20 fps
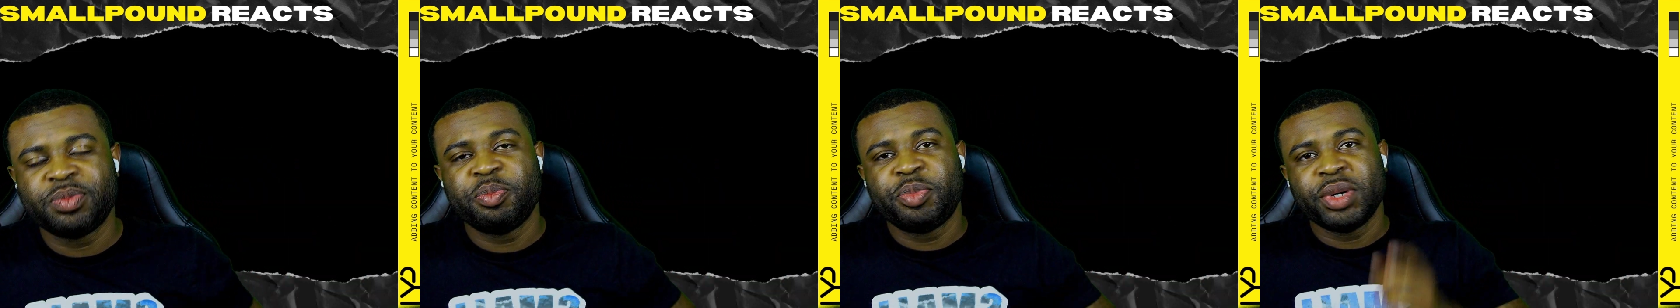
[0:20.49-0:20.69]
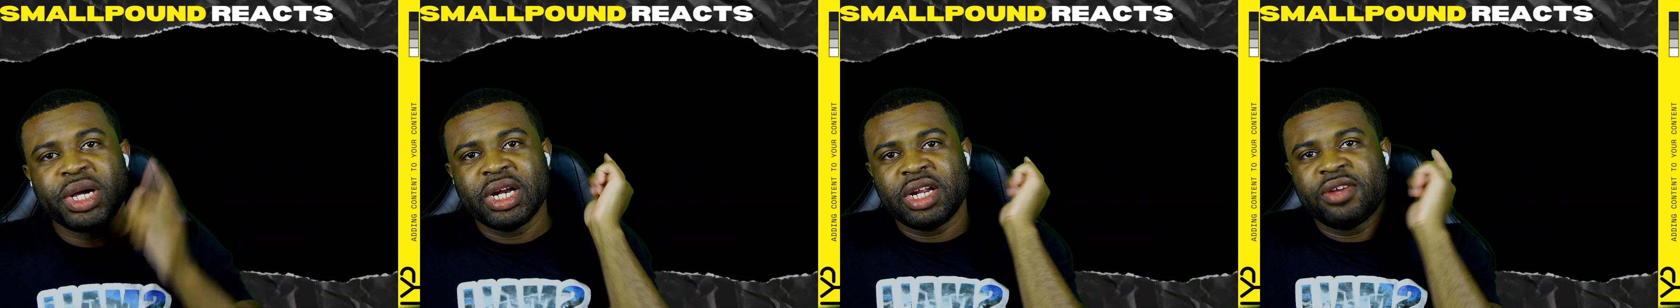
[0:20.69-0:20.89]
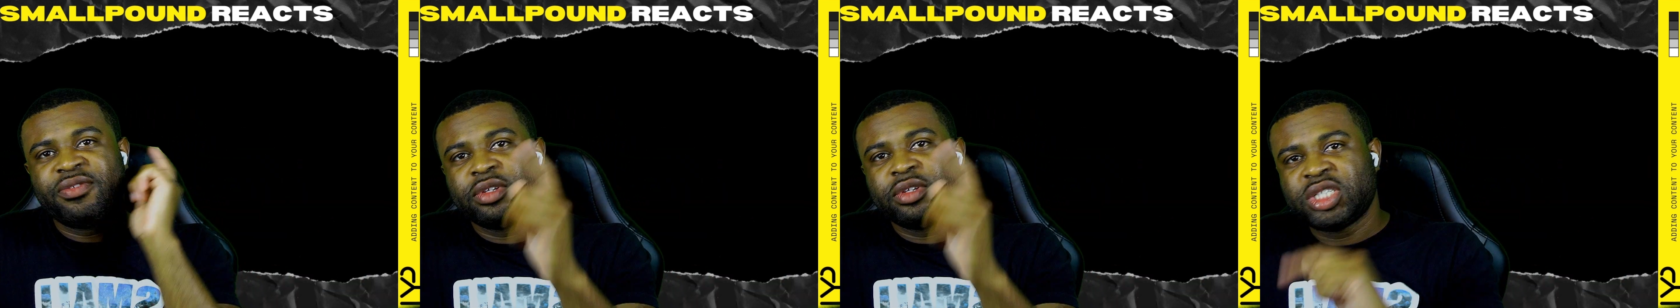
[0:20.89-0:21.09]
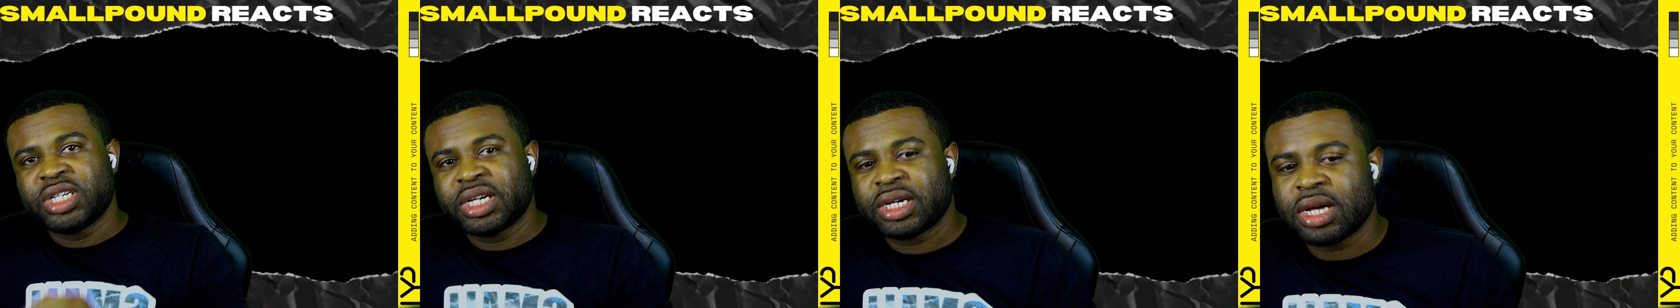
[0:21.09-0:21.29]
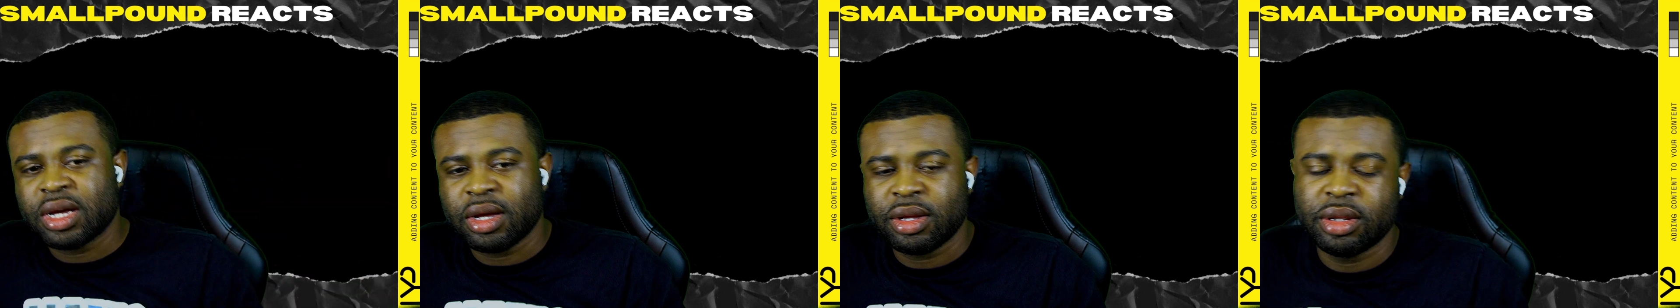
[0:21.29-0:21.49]
But if you check
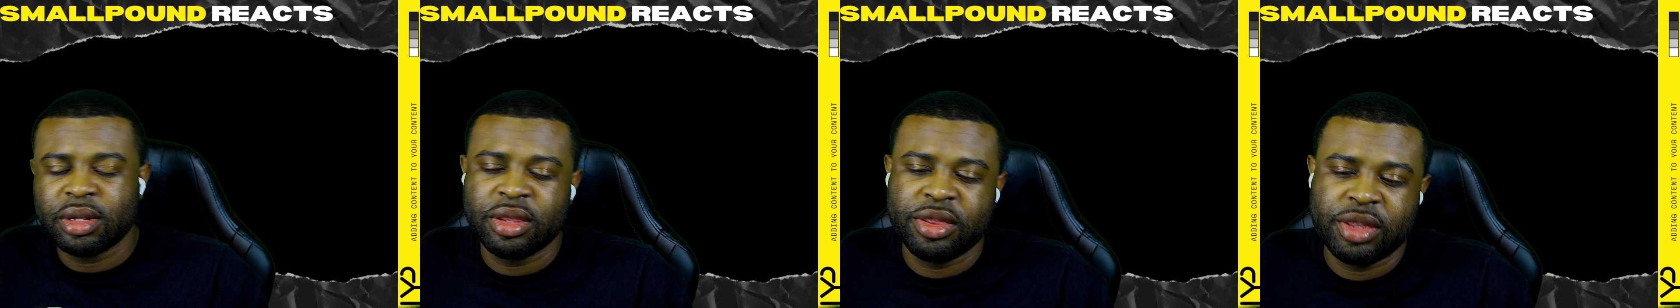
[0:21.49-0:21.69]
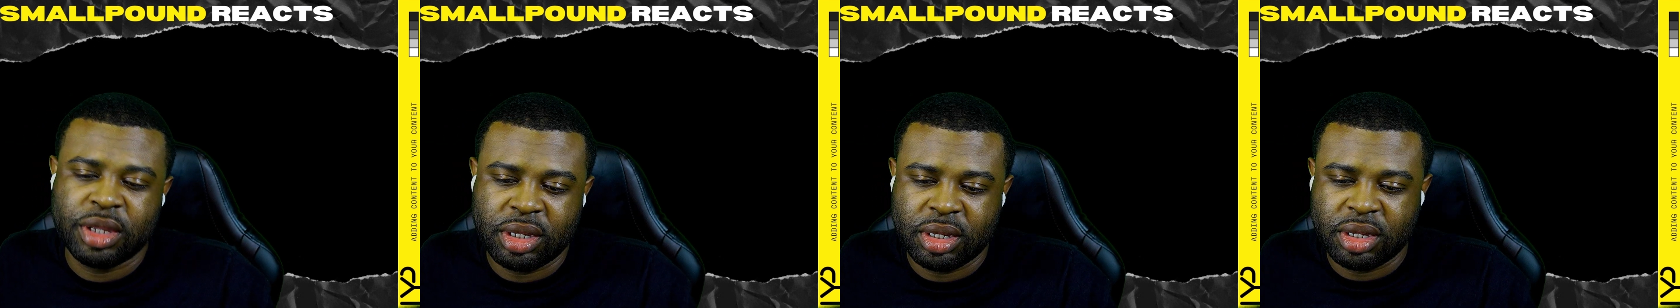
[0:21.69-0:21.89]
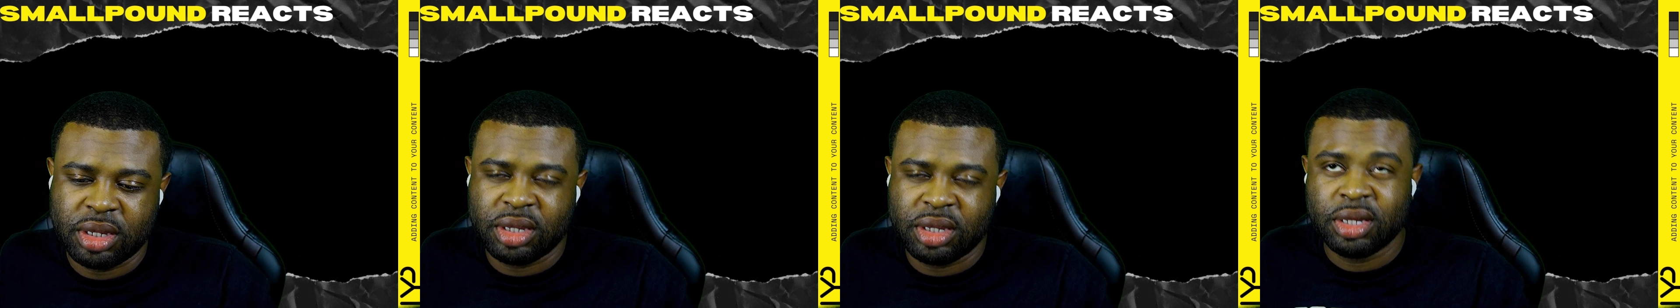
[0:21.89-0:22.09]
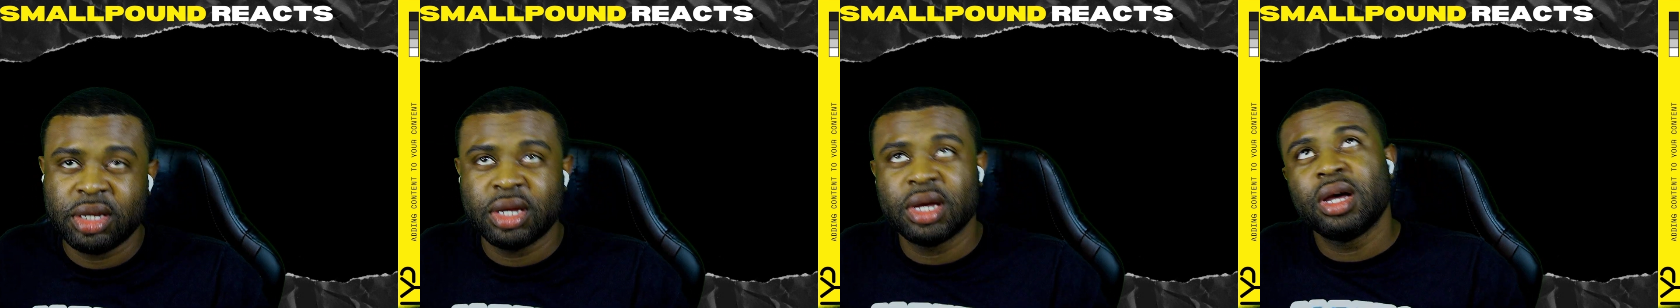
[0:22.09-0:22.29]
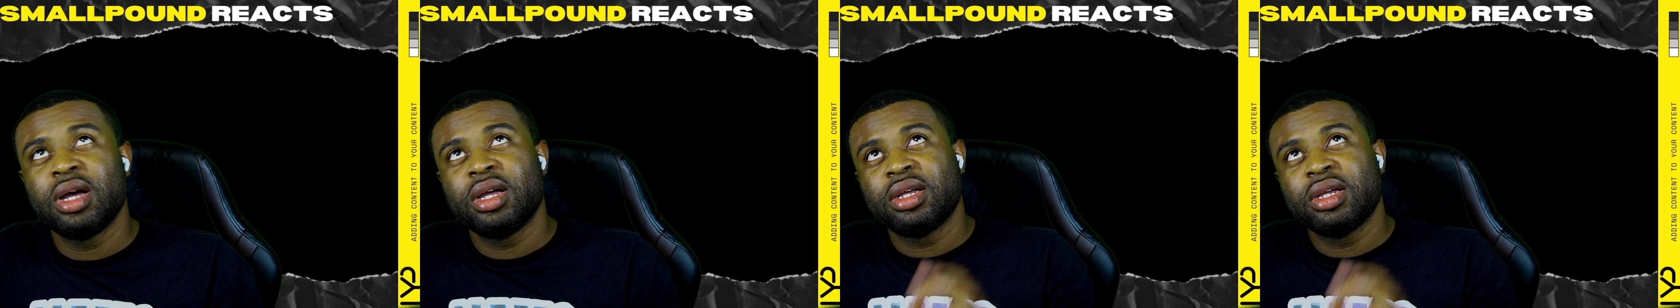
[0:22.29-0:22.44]
out the